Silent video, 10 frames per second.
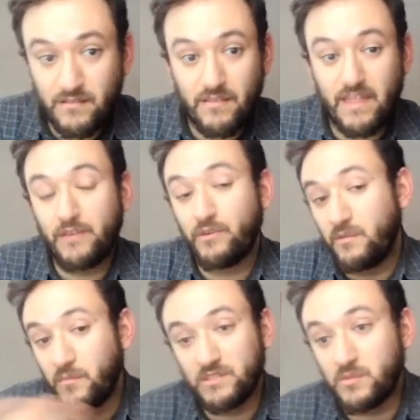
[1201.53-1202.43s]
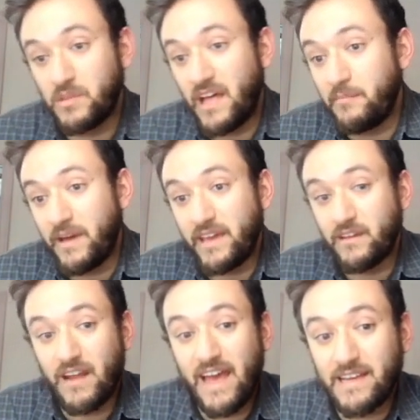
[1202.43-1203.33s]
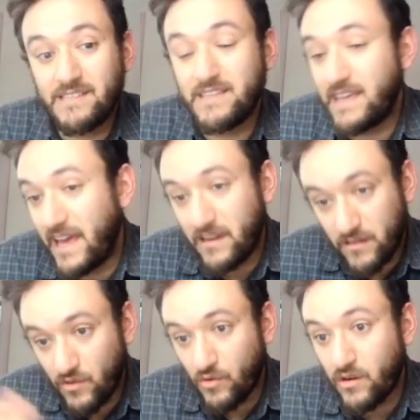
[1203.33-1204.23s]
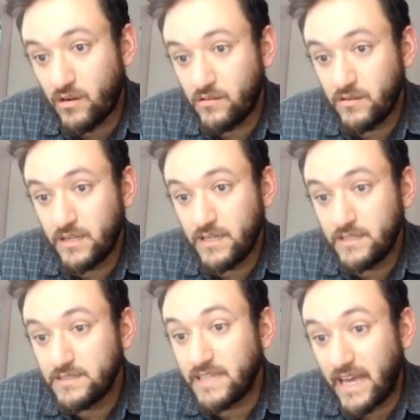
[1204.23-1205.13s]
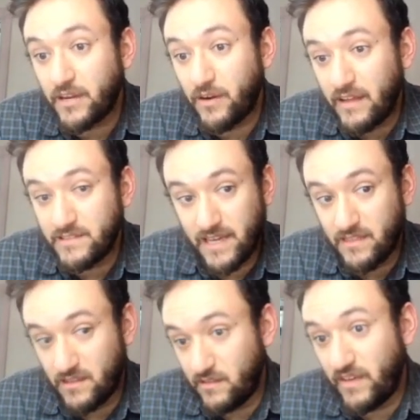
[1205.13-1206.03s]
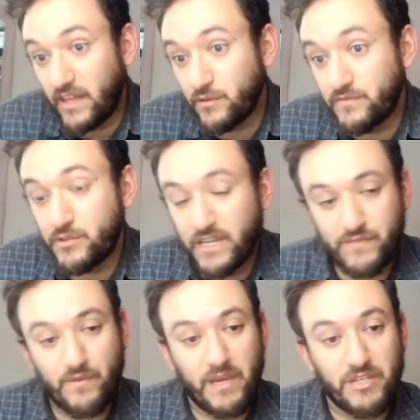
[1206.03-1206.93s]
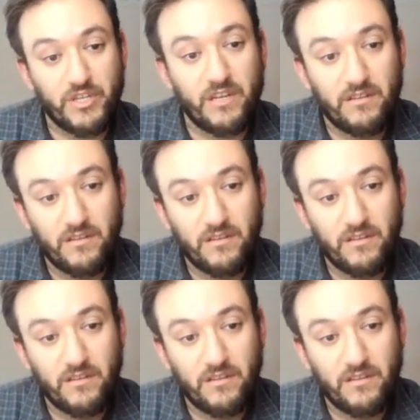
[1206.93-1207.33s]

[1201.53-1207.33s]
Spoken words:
that you can multiply by your x to get the value of the transformation.